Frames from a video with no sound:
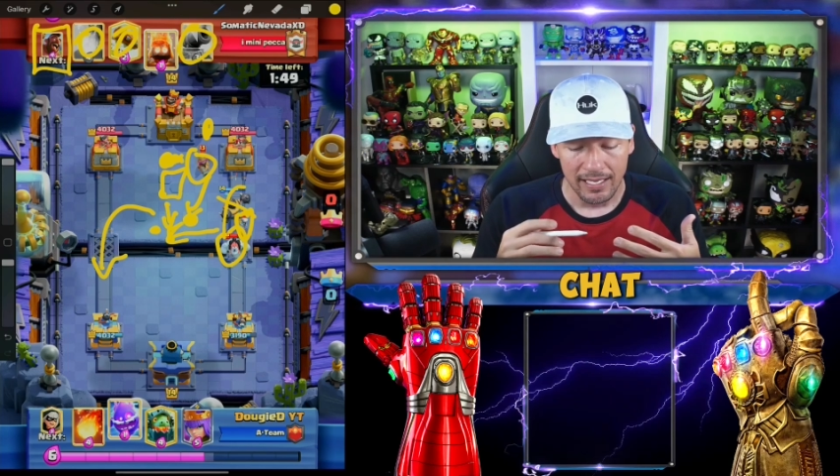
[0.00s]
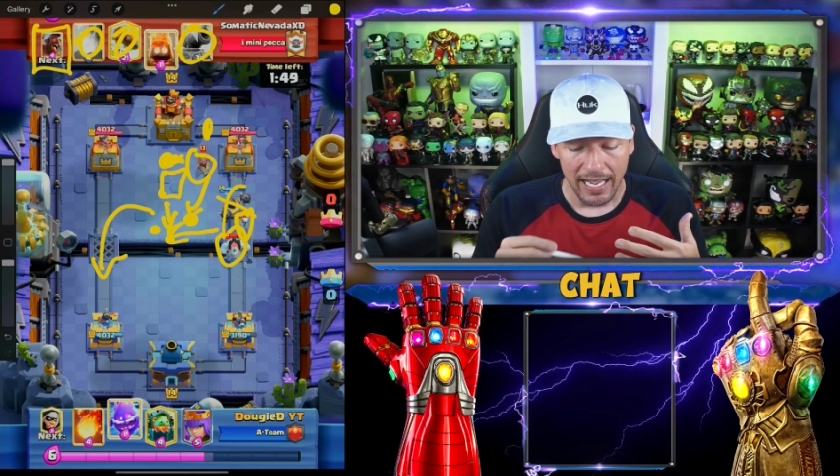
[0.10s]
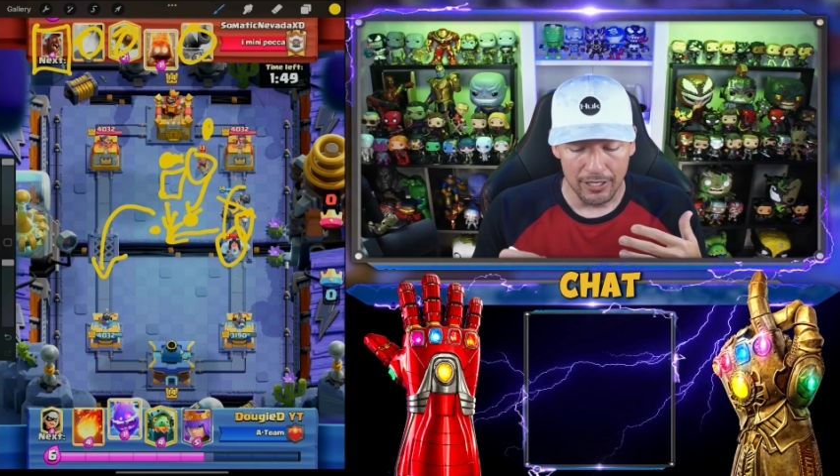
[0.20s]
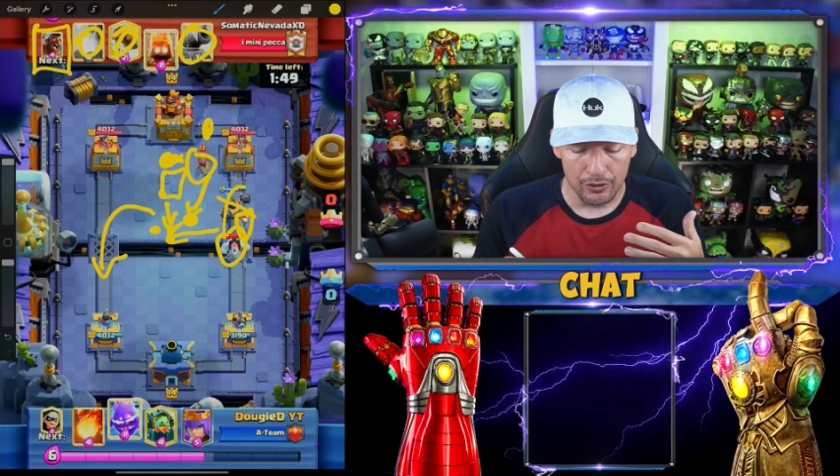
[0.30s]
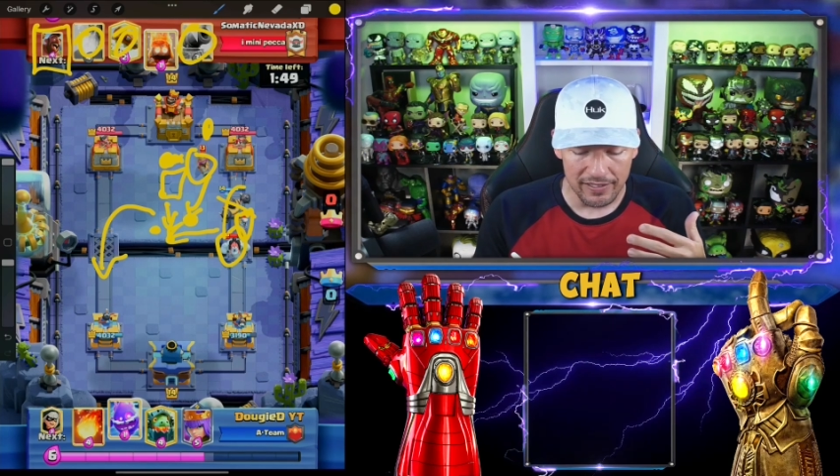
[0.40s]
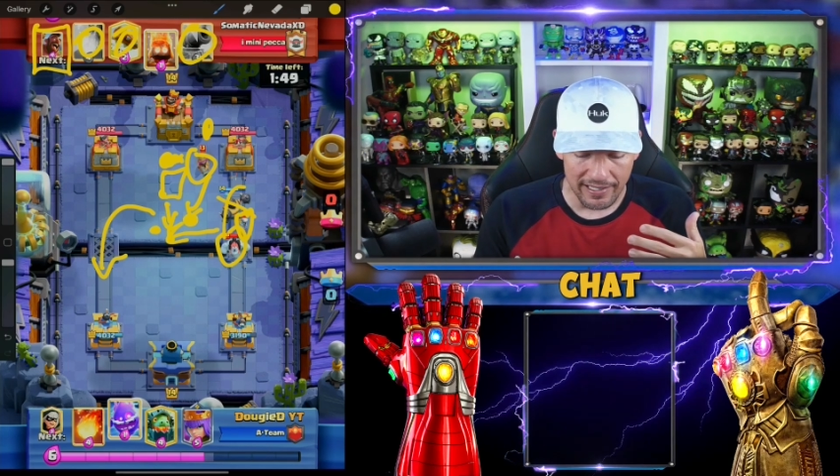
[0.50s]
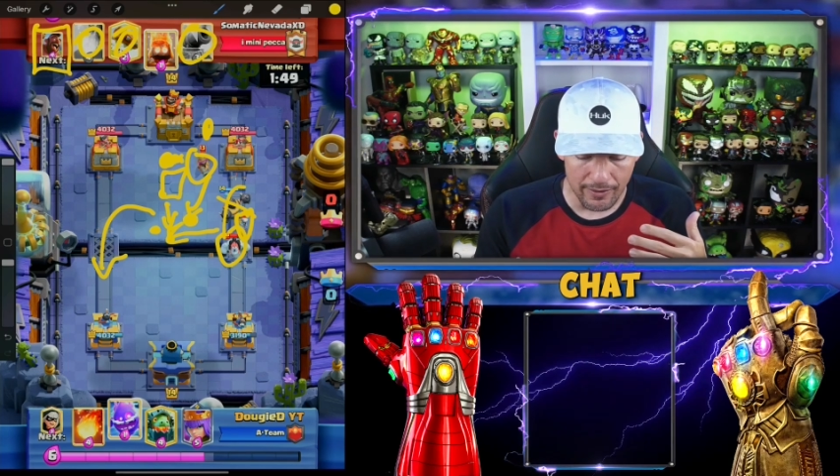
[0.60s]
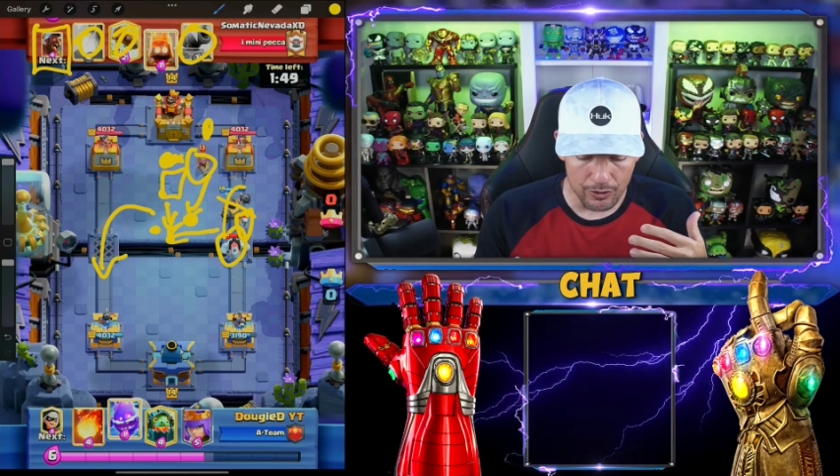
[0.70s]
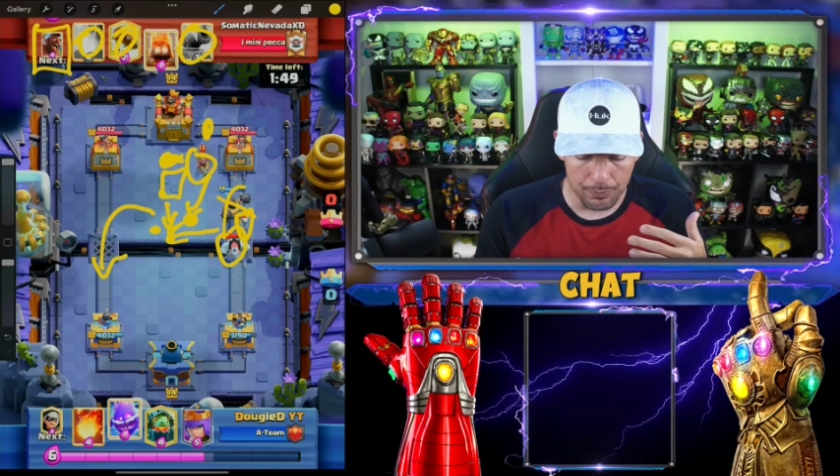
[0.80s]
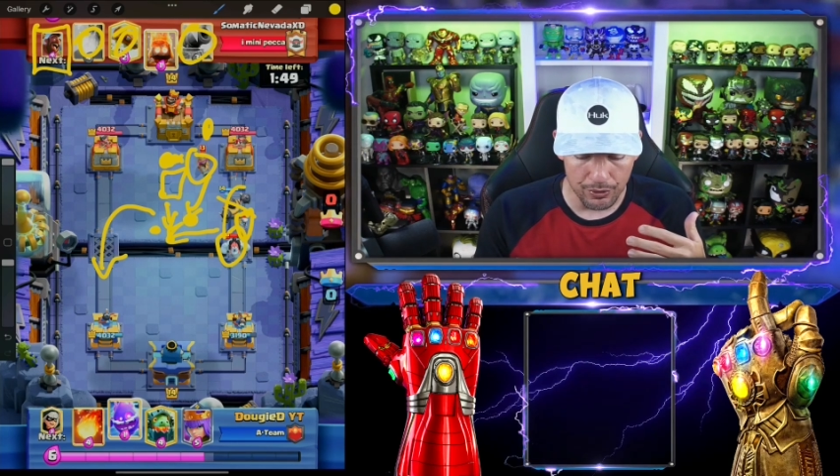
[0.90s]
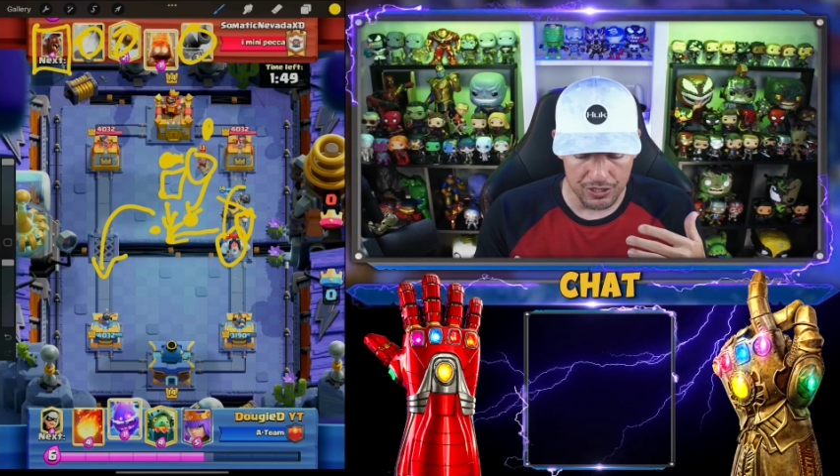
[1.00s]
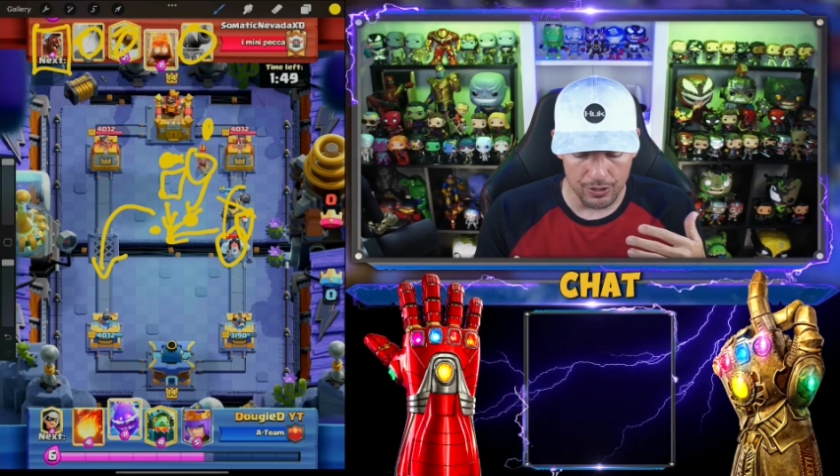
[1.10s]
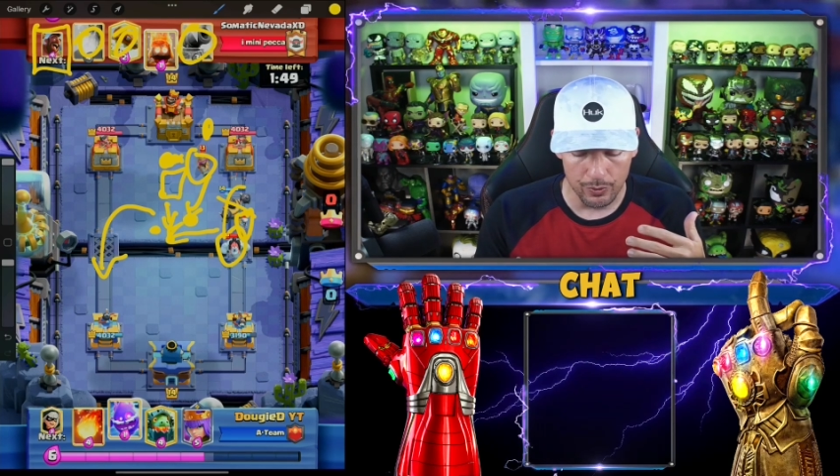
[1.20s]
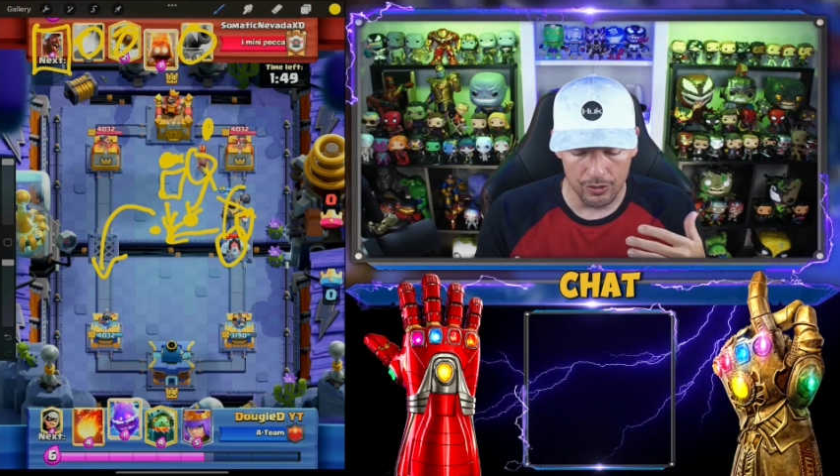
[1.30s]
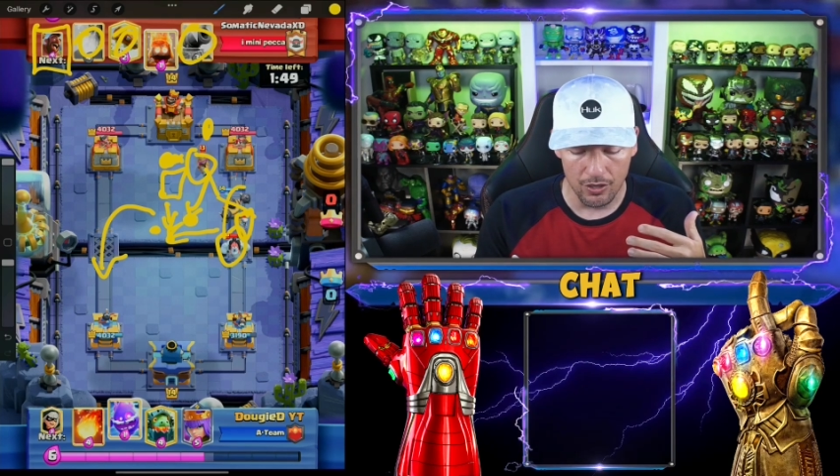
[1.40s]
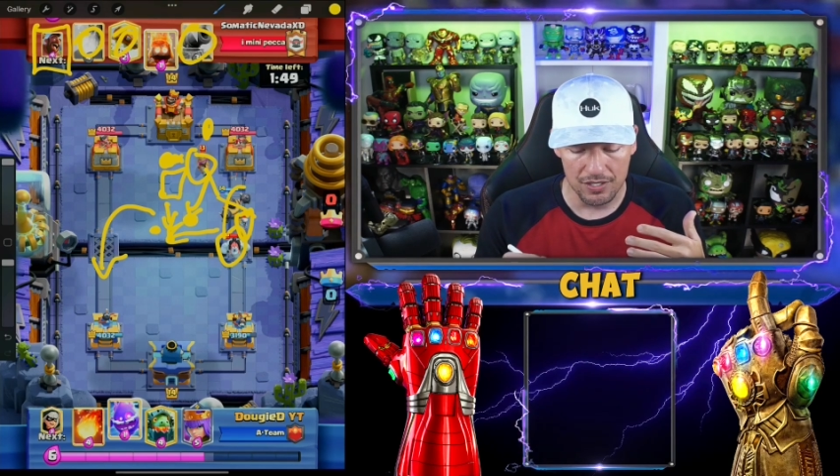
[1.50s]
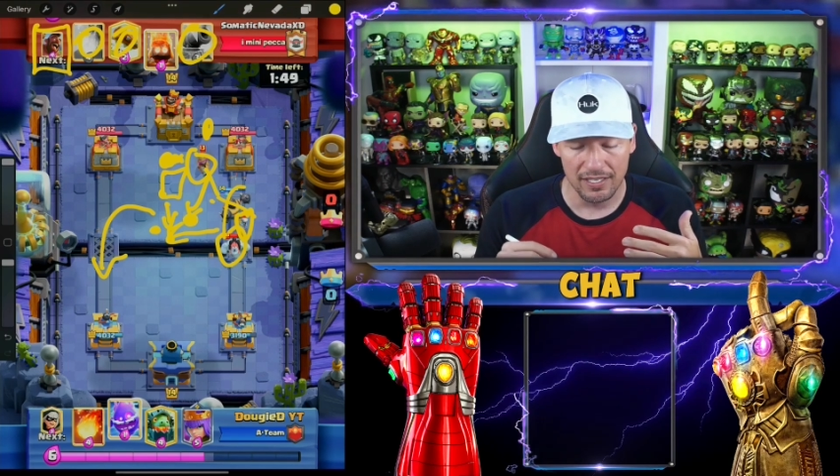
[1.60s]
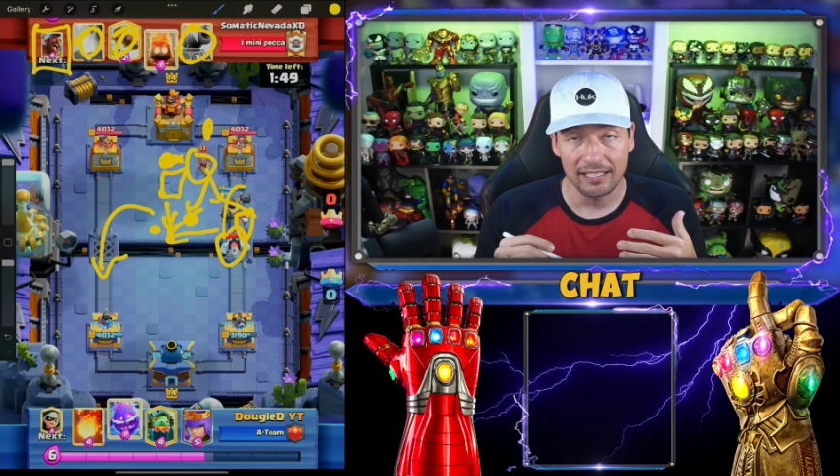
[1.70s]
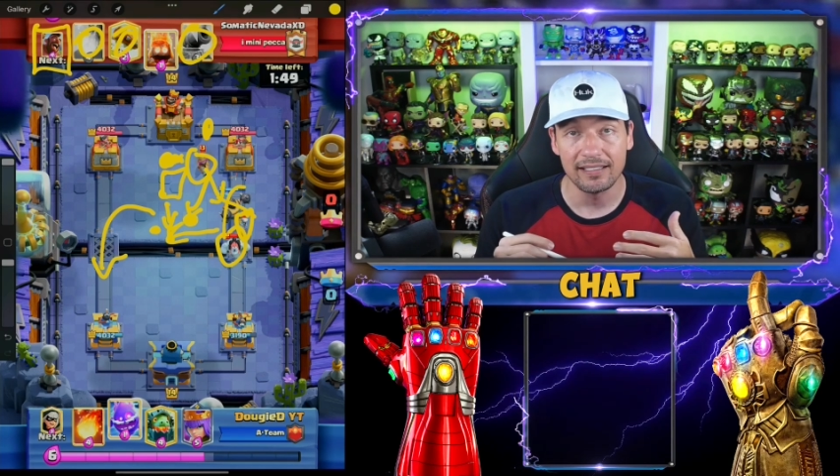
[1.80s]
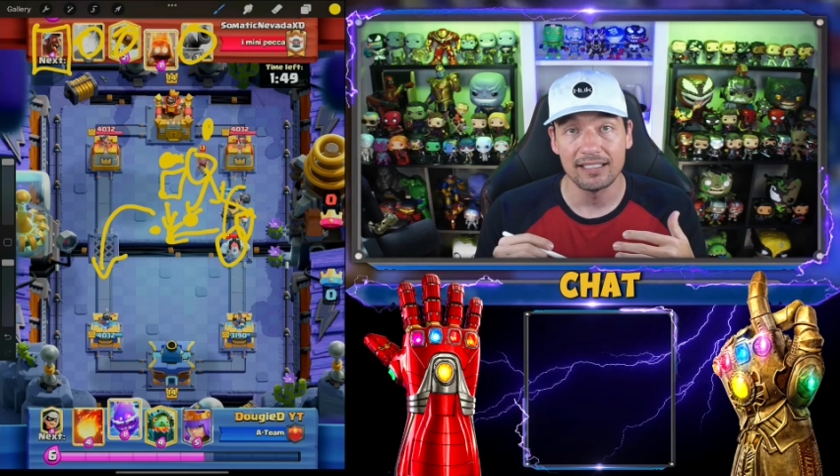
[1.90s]
and you're counter pushing with cards
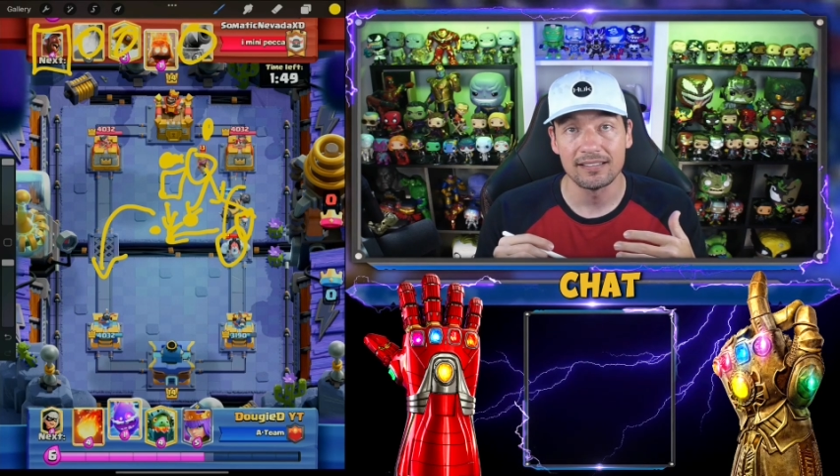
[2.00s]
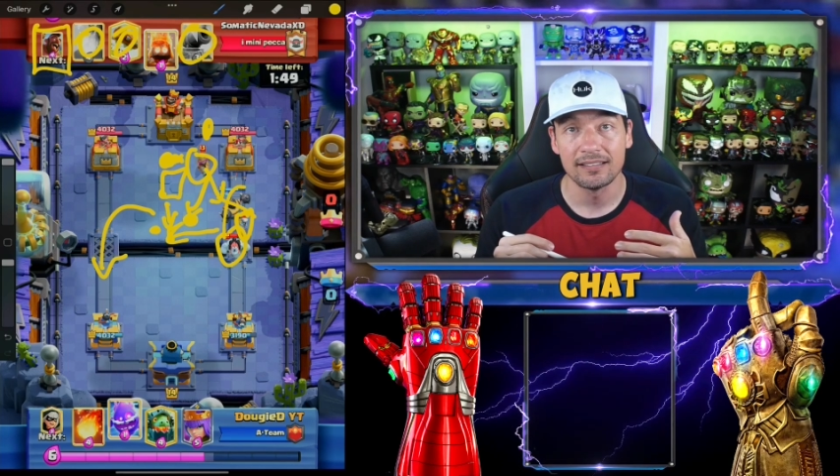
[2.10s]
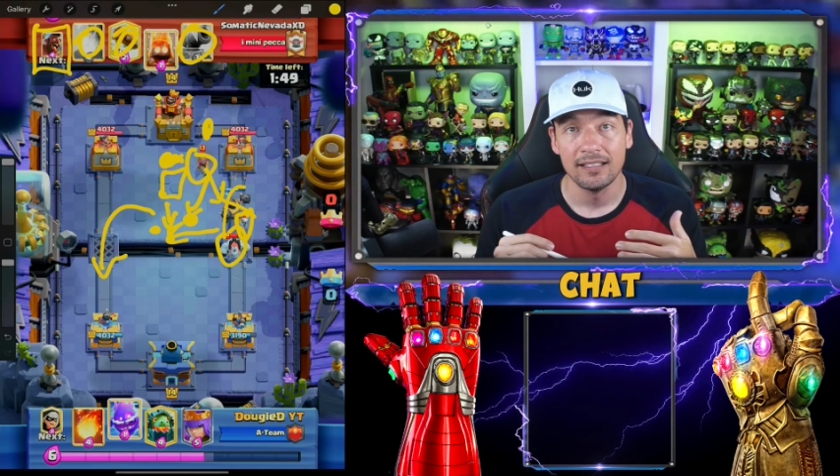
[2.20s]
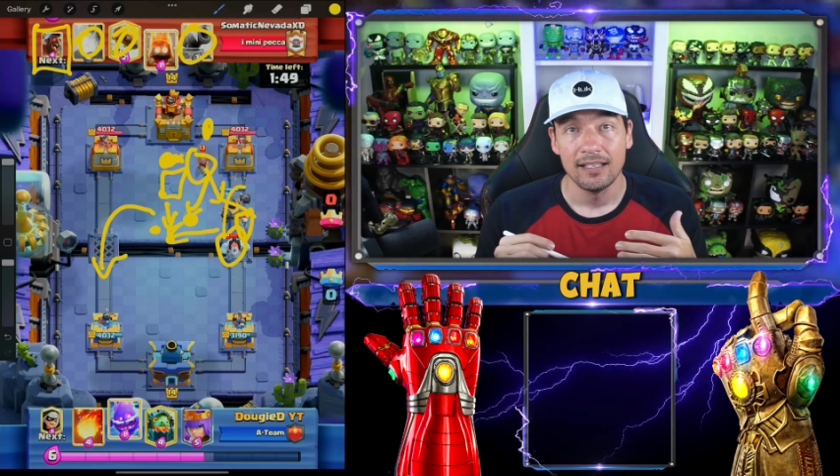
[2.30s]
like this.